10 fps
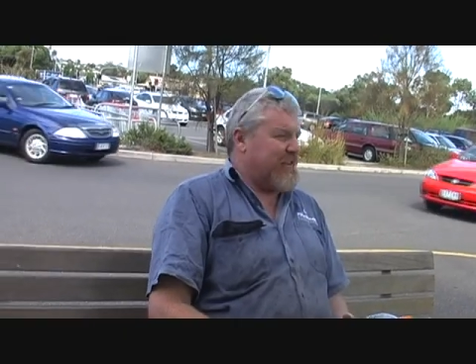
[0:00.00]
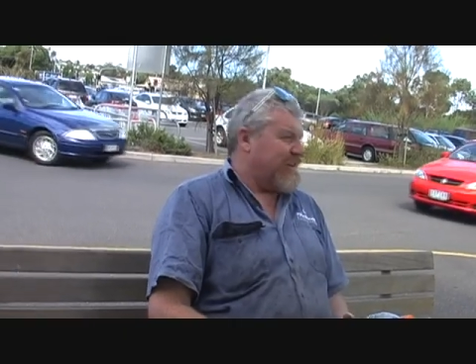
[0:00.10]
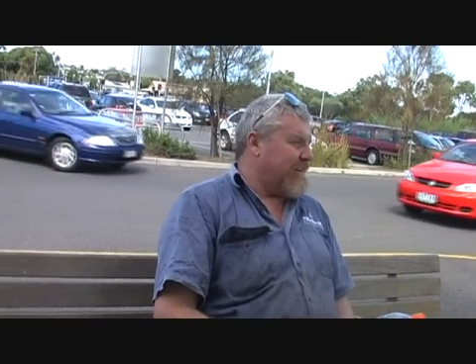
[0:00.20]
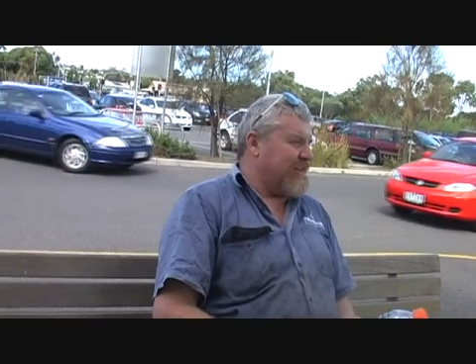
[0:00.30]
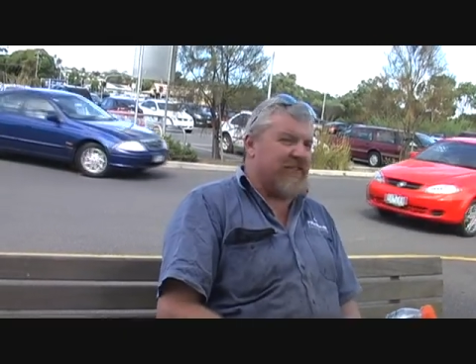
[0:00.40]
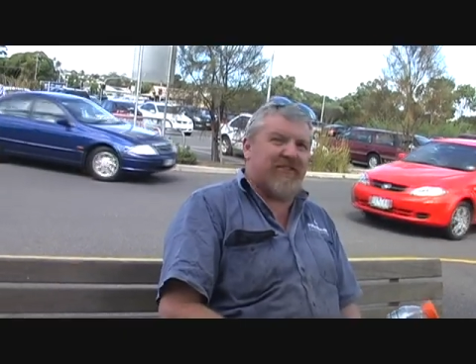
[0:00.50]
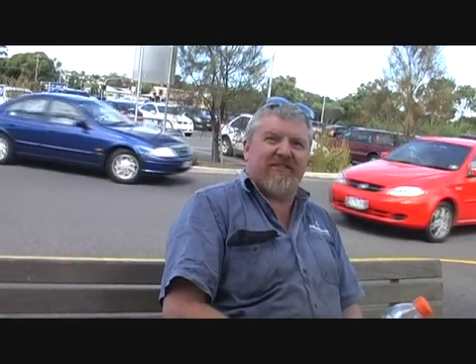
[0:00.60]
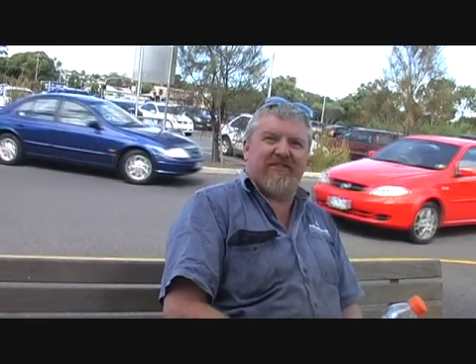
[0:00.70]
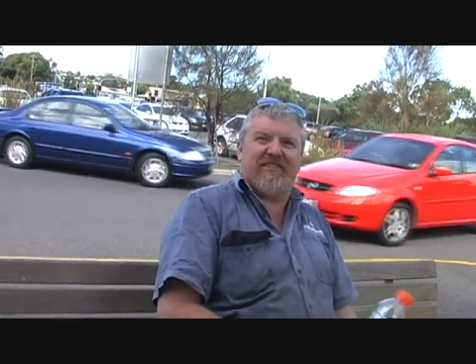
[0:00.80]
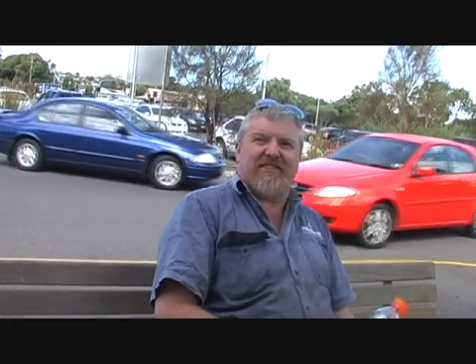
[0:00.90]
Yeah.
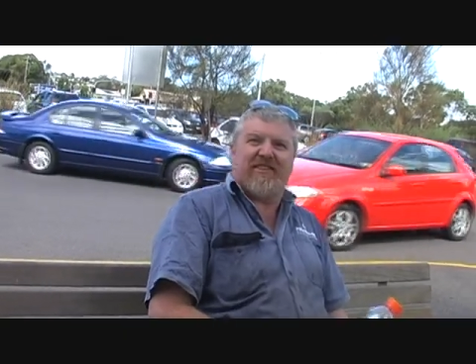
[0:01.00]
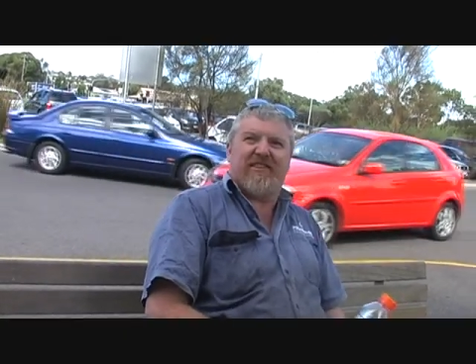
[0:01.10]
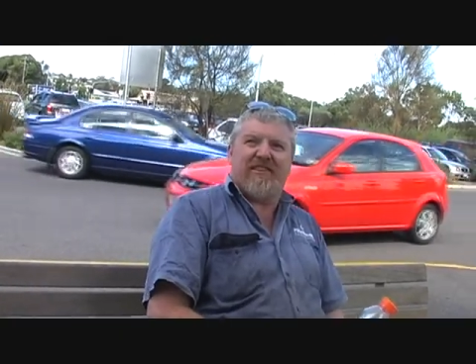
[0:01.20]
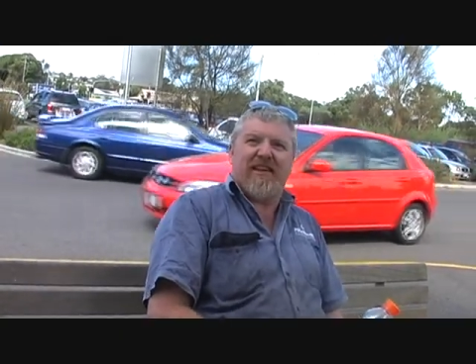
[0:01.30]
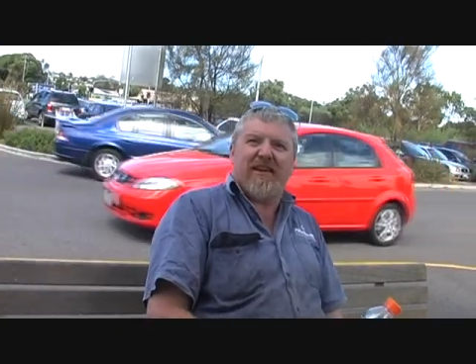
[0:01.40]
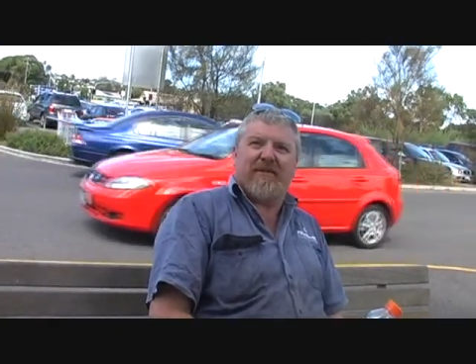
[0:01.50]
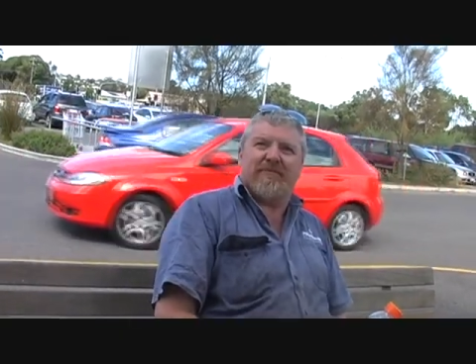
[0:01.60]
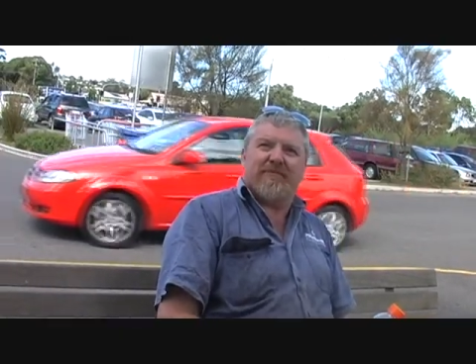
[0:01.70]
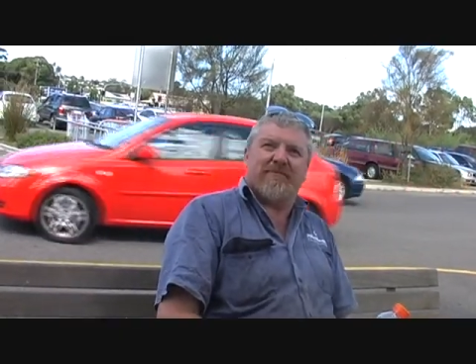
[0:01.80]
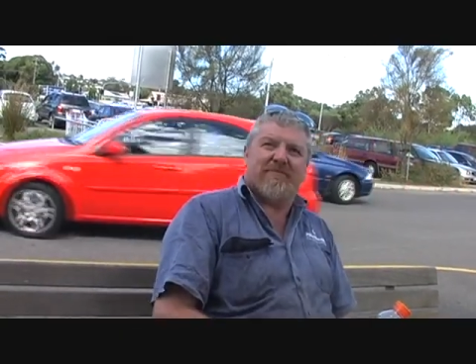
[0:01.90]
Uh, okay.
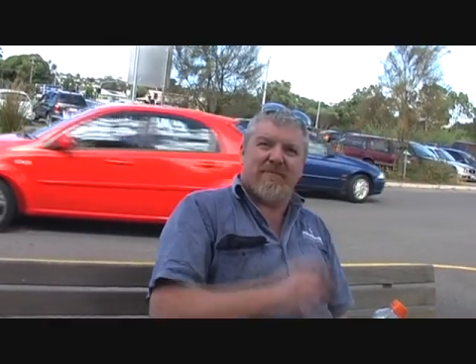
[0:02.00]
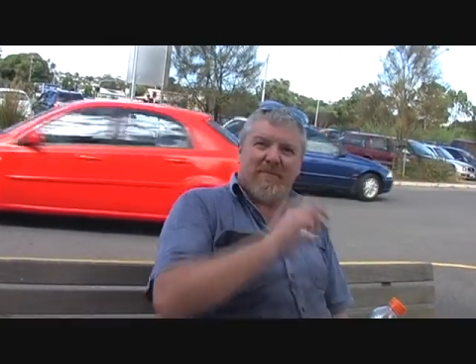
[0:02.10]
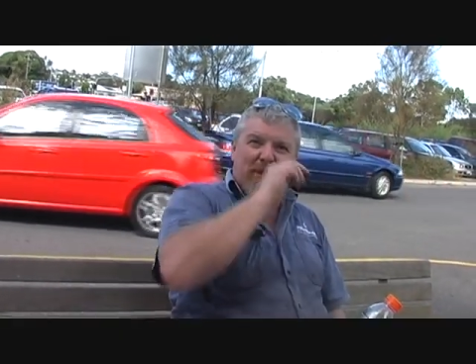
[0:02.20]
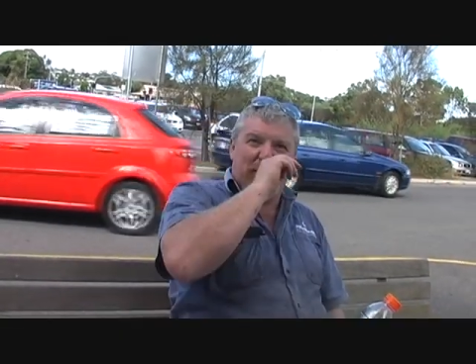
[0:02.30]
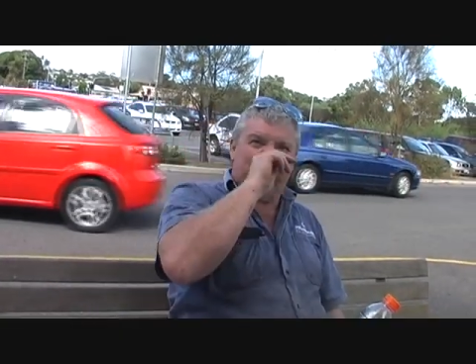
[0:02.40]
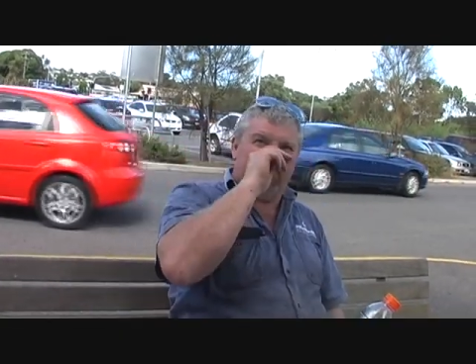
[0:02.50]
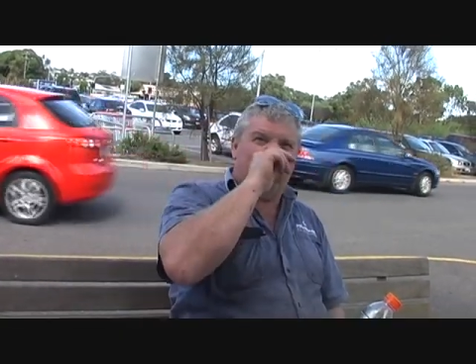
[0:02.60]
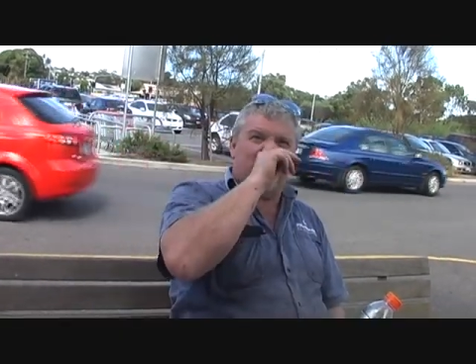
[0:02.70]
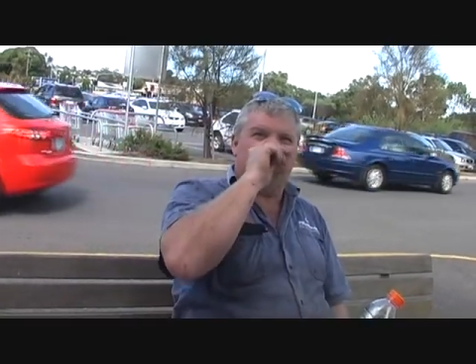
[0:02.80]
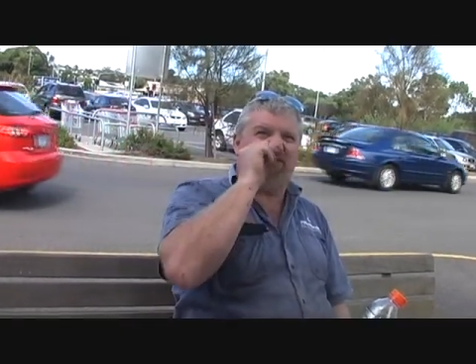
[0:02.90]
Um, got a
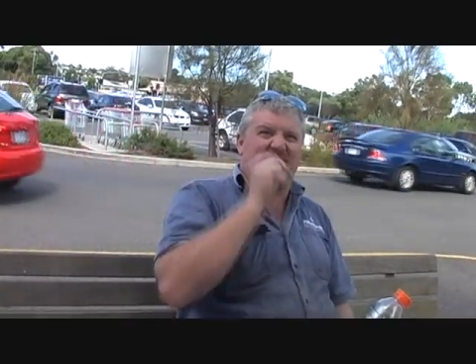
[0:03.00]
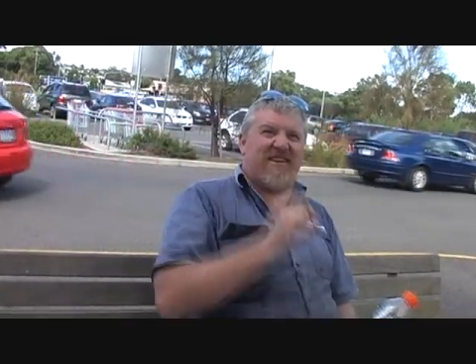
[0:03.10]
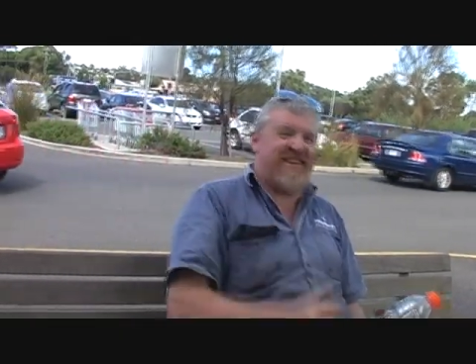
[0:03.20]
collection there.